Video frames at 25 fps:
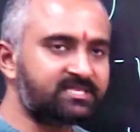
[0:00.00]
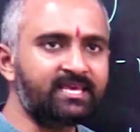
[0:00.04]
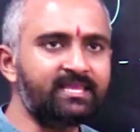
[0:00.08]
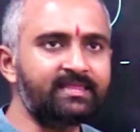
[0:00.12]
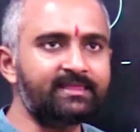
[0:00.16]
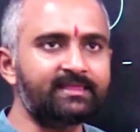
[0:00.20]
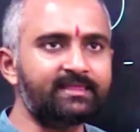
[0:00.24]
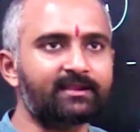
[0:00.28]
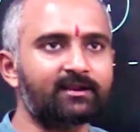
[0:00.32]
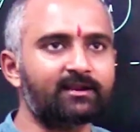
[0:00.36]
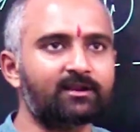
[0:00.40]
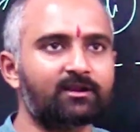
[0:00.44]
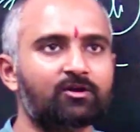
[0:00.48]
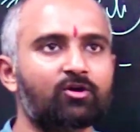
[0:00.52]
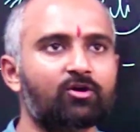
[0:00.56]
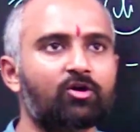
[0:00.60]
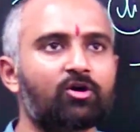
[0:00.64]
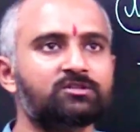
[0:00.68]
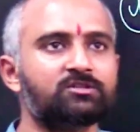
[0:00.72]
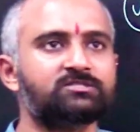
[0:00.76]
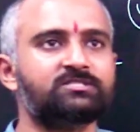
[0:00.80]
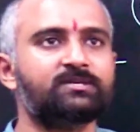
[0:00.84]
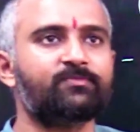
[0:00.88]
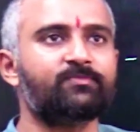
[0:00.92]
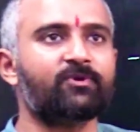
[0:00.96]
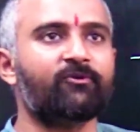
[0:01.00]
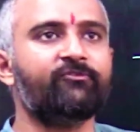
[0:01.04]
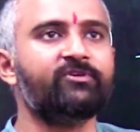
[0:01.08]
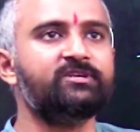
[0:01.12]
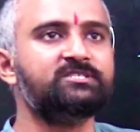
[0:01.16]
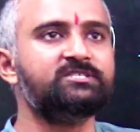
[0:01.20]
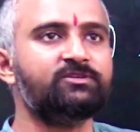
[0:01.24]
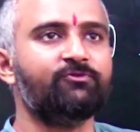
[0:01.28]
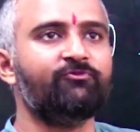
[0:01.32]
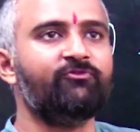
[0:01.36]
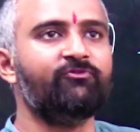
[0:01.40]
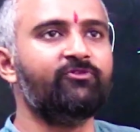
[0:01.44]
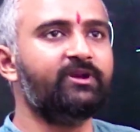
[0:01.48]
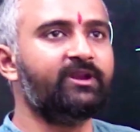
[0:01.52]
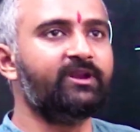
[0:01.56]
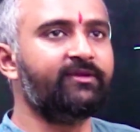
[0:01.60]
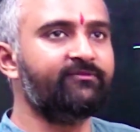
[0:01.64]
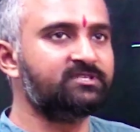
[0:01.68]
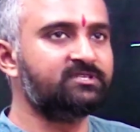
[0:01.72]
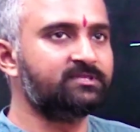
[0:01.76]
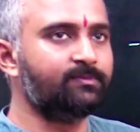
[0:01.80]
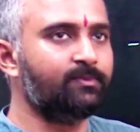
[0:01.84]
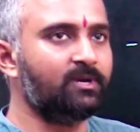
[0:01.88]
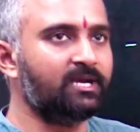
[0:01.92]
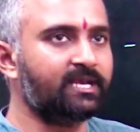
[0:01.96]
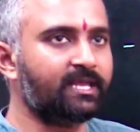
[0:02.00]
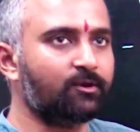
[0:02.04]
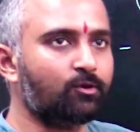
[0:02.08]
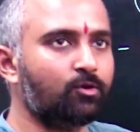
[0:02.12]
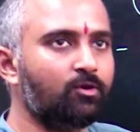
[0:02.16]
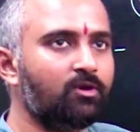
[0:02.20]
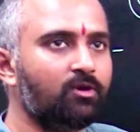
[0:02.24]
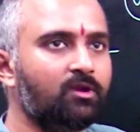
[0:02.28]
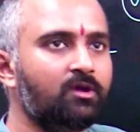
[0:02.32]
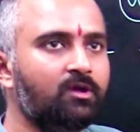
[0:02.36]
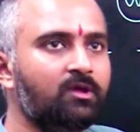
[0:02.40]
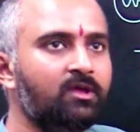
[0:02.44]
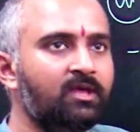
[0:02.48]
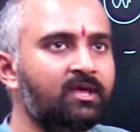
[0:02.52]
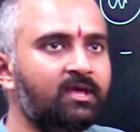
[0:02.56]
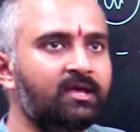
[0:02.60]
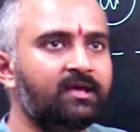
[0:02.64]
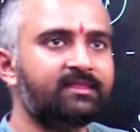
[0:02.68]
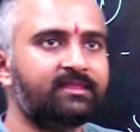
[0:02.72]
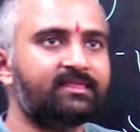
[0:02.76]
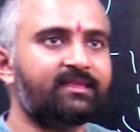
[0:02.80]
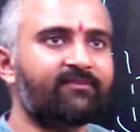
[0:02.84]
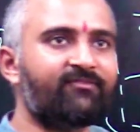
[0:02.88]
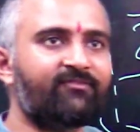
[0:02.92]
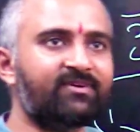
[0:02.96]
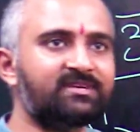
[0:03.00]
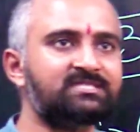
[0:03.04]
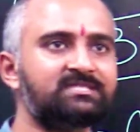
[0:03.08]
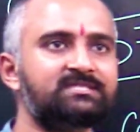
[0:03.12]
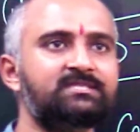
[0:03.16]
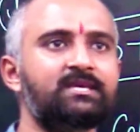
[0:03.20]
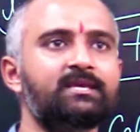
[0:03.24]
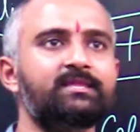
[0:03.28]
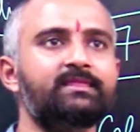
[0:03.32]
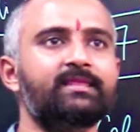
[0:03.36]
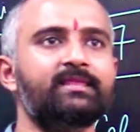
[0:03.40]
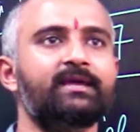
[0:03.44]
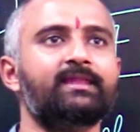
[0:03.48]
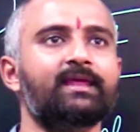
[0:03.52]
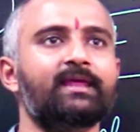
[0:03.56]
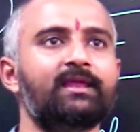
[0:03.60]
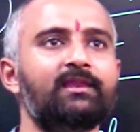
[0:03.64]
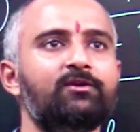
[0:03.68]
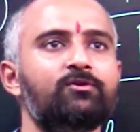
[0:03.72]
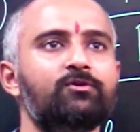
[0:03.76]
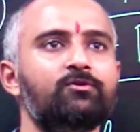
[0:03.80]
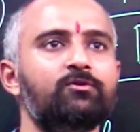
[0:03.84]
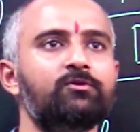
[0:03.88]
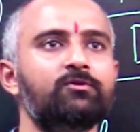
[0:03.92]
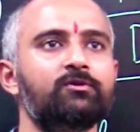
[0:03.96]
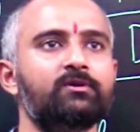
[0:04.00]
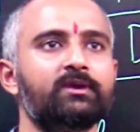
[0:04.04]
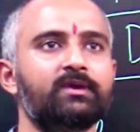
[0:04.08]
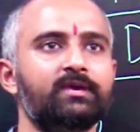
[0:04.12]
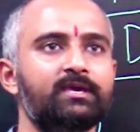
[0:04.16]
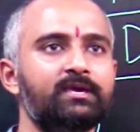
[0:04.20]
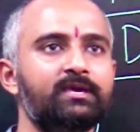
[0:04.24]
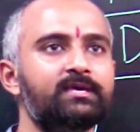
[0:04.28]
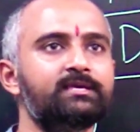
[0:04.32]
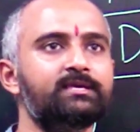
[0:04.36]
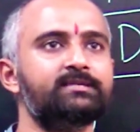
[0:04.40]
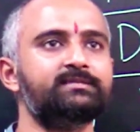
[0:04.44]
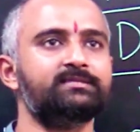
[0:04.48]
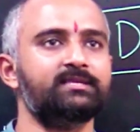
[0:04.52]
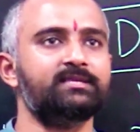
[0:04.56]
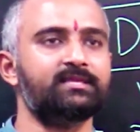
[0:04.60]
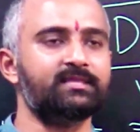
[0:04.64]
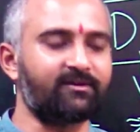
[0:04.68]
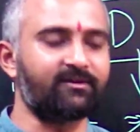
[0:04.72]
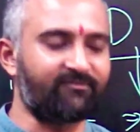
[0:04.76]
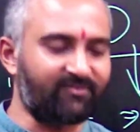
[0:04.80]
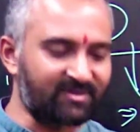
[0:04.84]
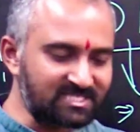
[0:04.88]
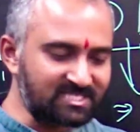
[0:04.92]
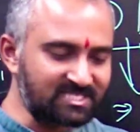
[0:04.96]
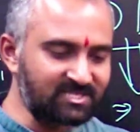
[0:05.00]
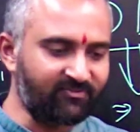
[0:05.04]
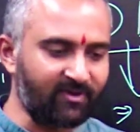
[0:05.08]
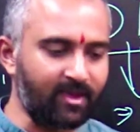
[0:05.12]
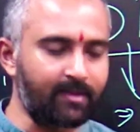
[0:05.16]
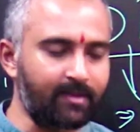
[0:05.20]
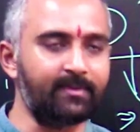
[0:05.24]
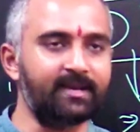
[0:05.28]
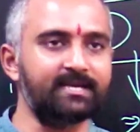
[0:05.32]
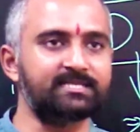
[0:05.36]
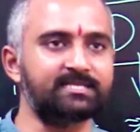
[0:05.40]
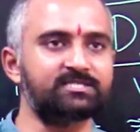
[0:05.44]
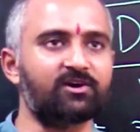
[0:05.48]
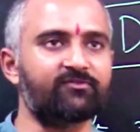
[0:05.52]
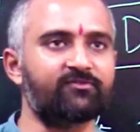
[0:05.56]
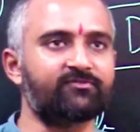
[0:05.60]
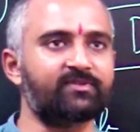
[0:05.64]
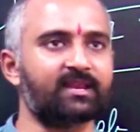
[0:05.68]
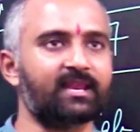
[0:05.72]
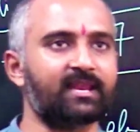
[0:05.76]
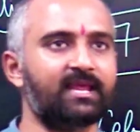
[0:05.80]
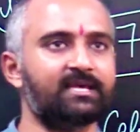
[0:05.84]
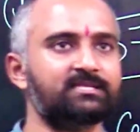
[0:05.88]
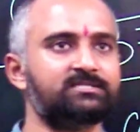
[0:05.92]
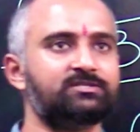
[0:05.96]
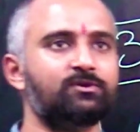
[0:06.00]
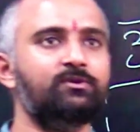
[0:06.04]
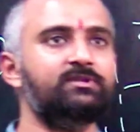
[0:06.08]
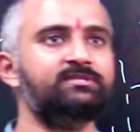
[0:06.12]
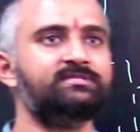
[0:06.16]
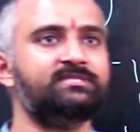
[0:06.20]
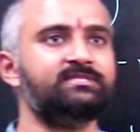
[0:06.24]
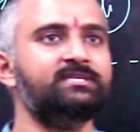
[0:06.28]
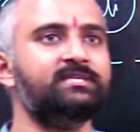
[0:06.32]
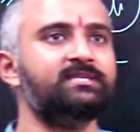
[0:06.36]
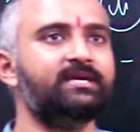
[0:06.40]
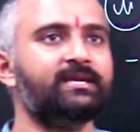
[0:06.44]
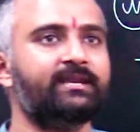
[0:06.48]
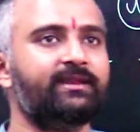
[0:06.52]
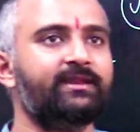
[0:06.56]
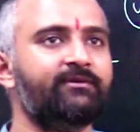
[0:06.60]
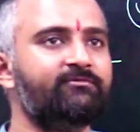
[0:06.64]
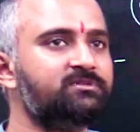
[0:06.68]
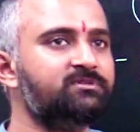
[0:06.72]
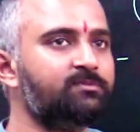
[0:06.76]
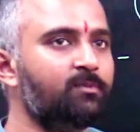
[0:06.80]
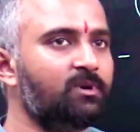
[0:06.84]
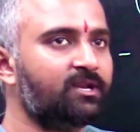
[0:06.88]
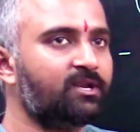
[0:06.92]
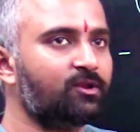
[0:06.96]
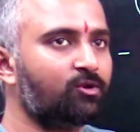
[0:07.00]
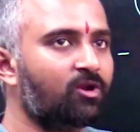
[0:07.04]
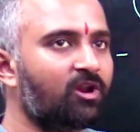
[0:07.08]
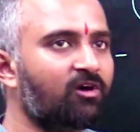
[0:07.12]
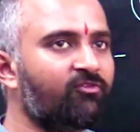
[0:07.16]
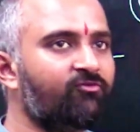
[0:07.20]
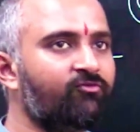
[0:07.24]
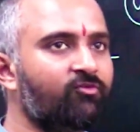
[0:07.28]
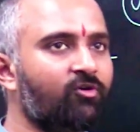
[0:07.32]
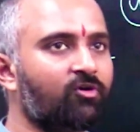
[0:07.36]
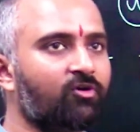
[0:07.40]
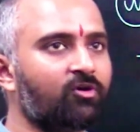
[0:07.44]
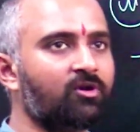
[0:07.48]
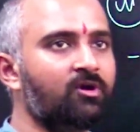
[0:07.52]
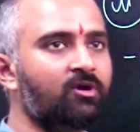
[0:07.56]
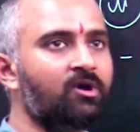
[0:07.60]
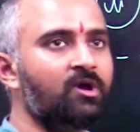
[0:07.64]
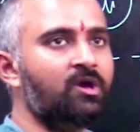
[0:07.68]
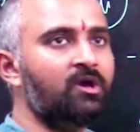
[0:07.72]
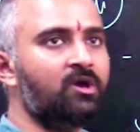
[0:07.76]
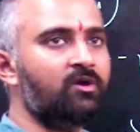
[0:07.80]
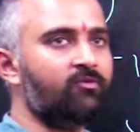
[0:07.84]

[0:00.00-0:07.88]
the concept of divisibility rule, the first thing they tell you is in the first 5 minutes of the class, you will see the divisibility rule of 4, which